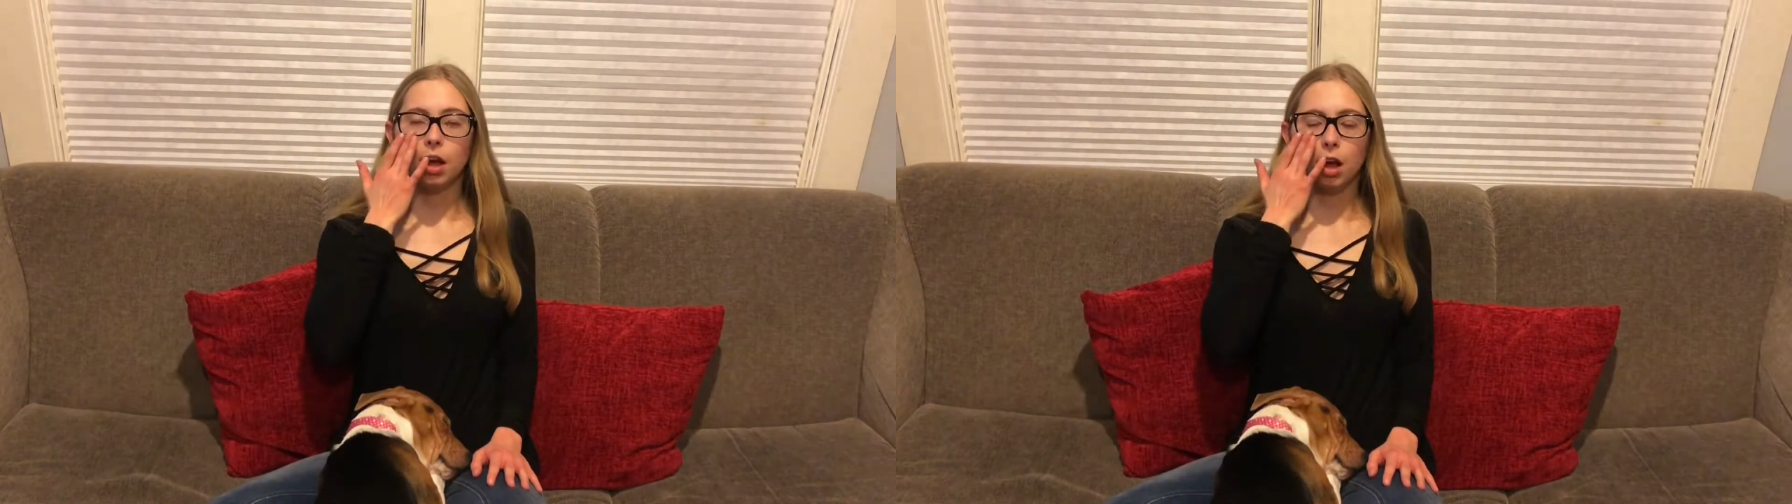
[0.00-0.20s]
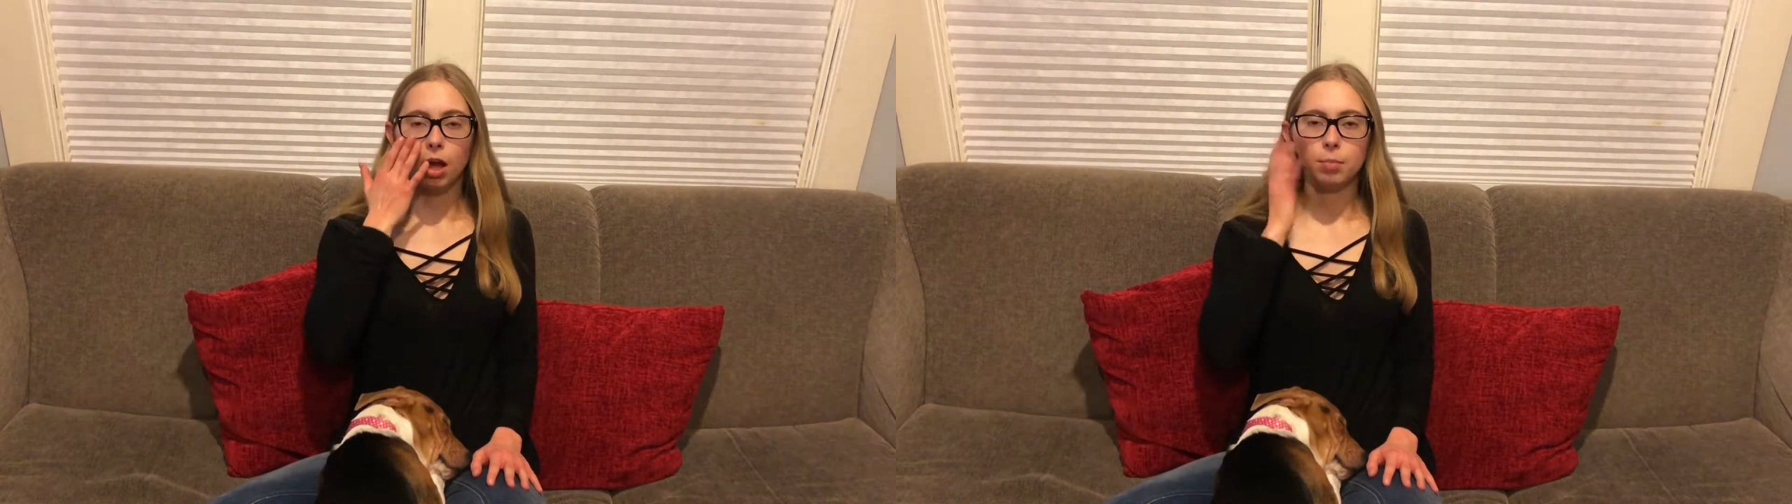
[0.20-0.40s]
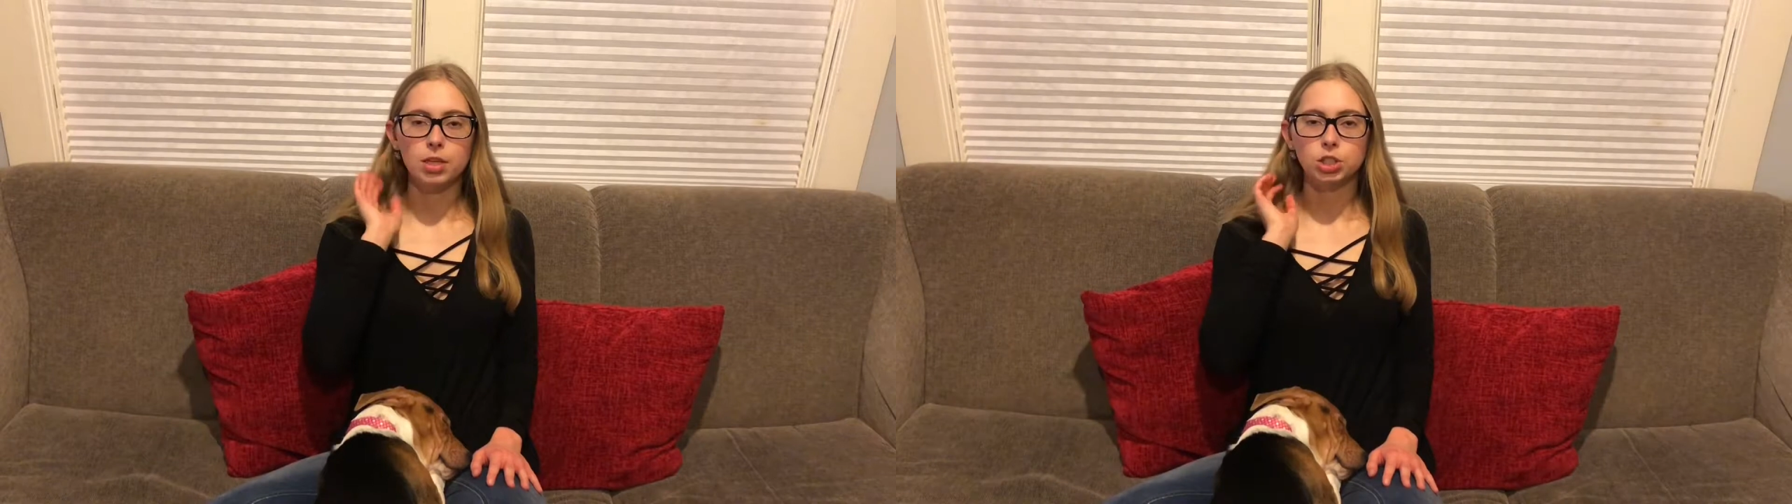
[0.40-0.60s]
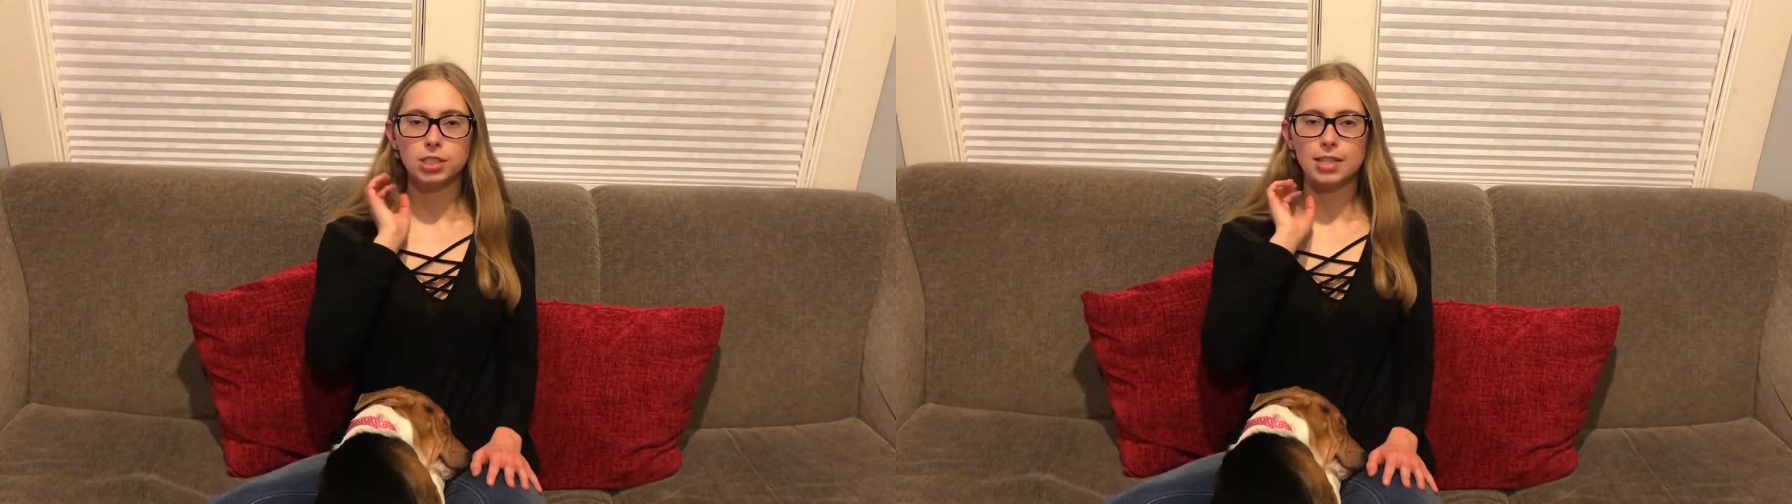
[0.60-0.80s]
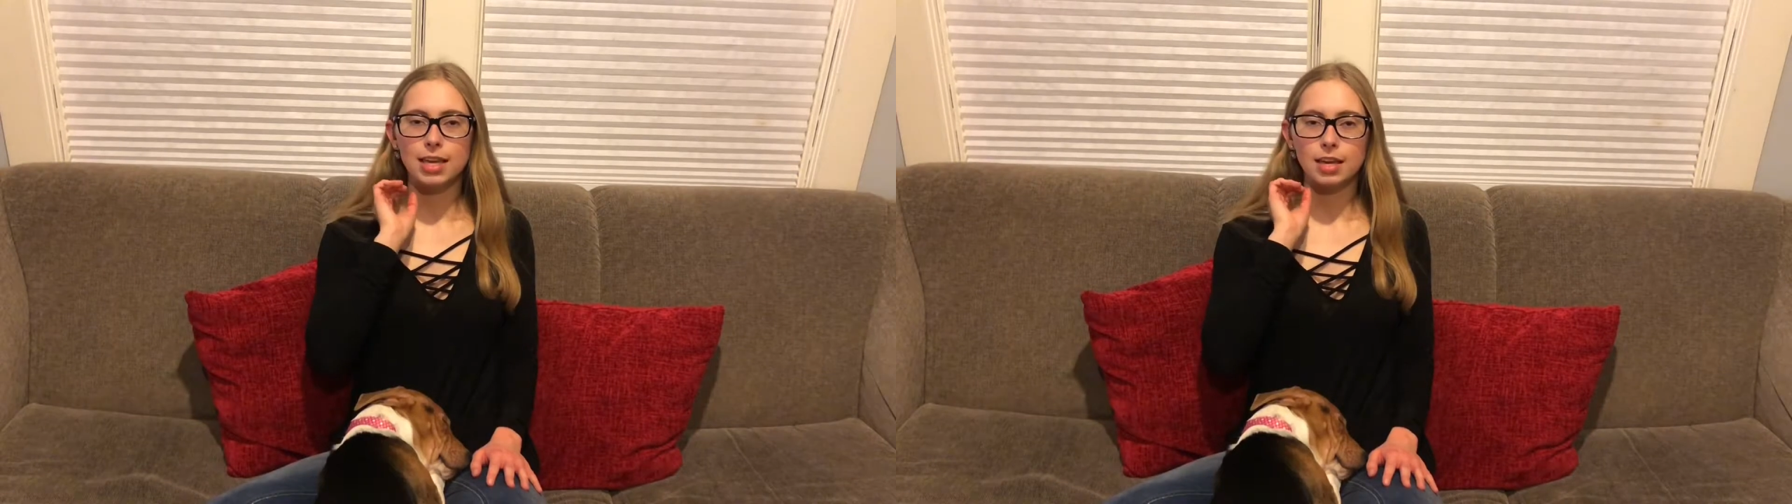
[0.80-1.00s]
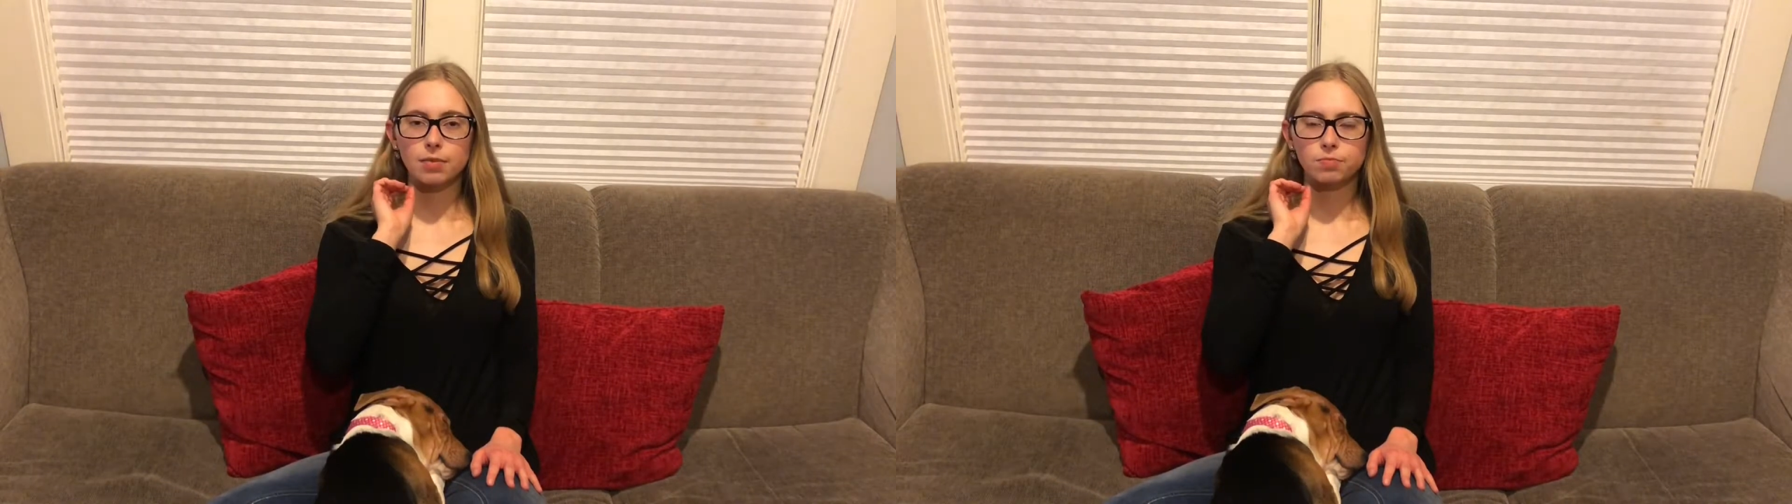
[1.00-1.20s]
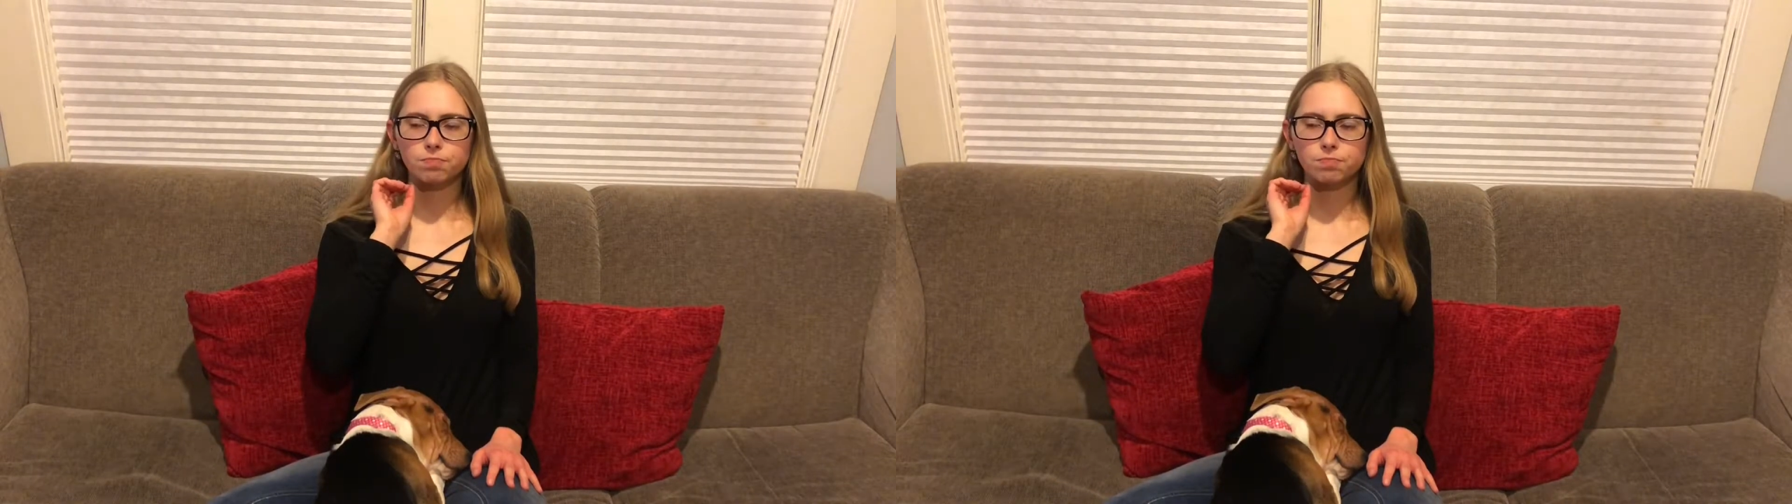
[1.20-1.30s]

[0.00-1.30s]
It's just like,